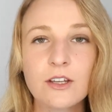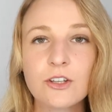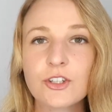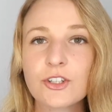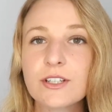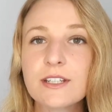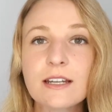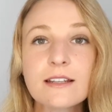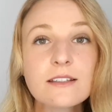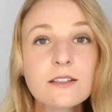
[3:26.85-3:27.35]

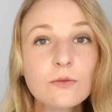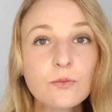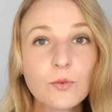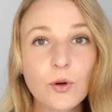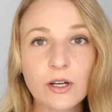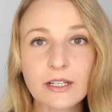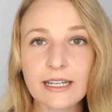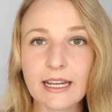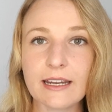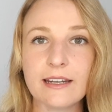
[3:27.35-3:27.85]
She doesn't
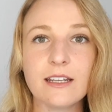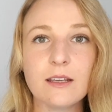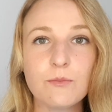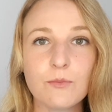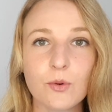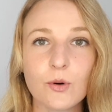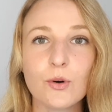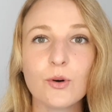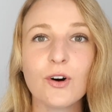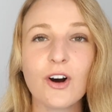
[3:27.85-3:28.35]
want any
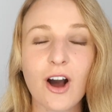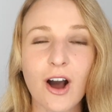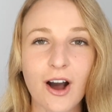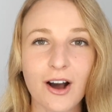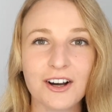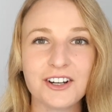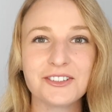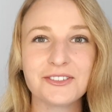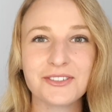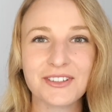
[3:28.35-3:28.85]
more
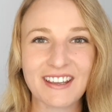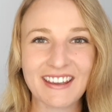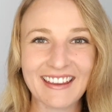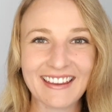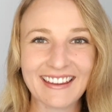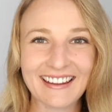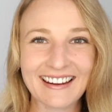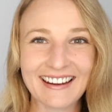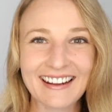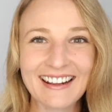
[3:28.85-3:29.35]
of
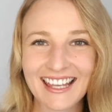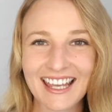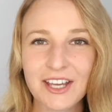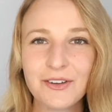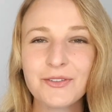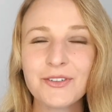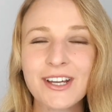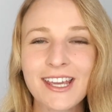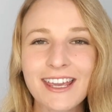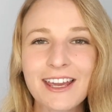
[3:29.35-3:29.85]
it.
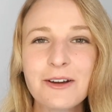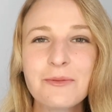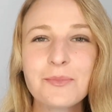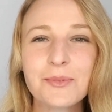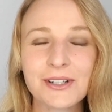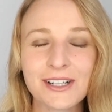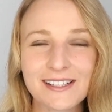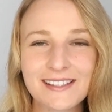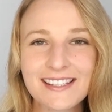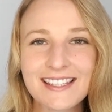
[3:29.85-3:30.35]
Careful here,
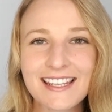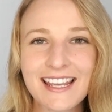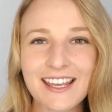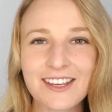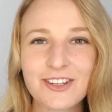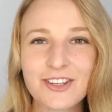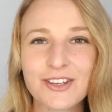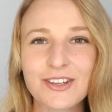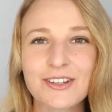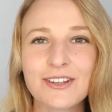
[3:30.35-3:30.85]

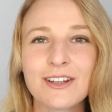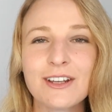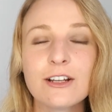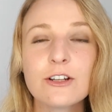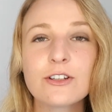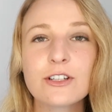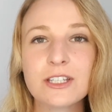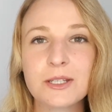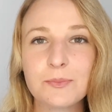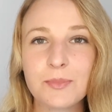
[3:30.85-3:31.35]
pronunciation.
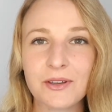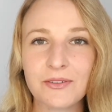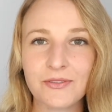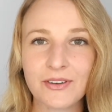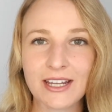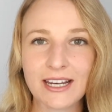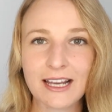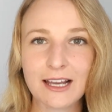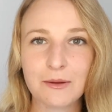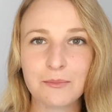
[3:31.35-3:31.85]
To be
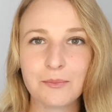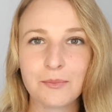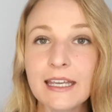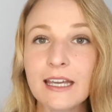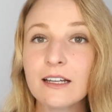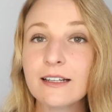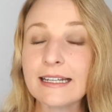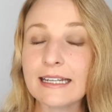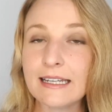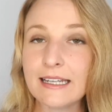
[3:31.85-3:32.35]
fed up.
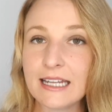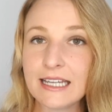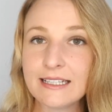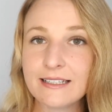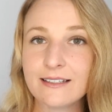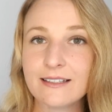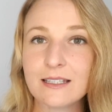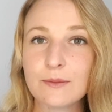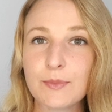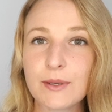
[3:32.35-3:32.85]
Here,
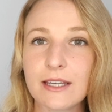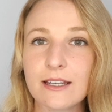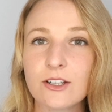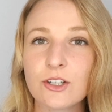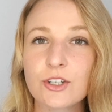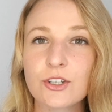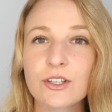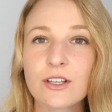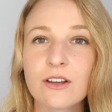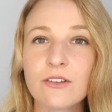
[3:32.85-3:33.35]
connected
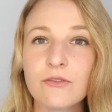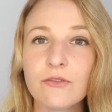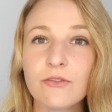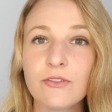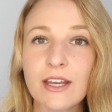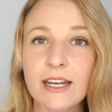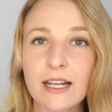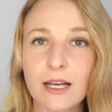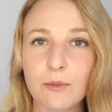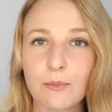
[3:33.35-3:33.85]
speech.
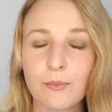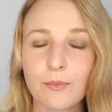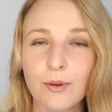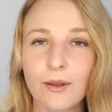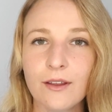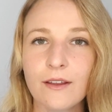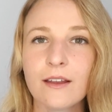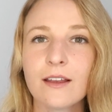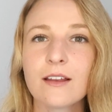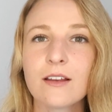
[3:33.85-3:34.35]
Fed up.
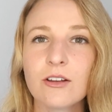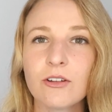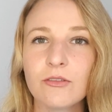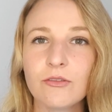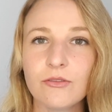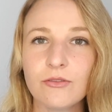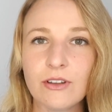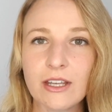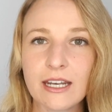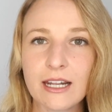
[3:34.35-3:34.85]

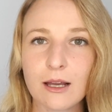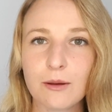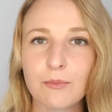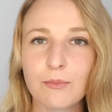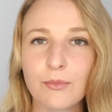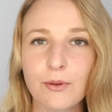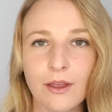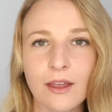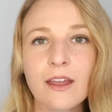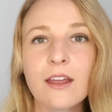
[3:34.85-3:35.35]
Fed
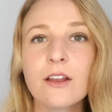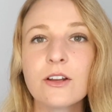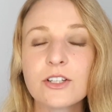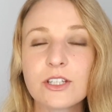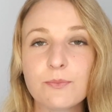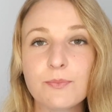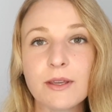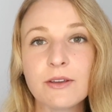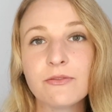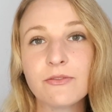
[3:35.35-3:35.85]
up.
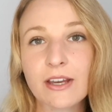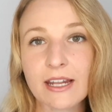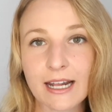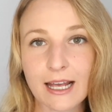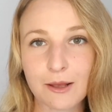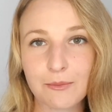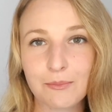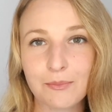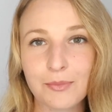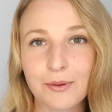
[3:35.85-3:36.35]
To be fed up.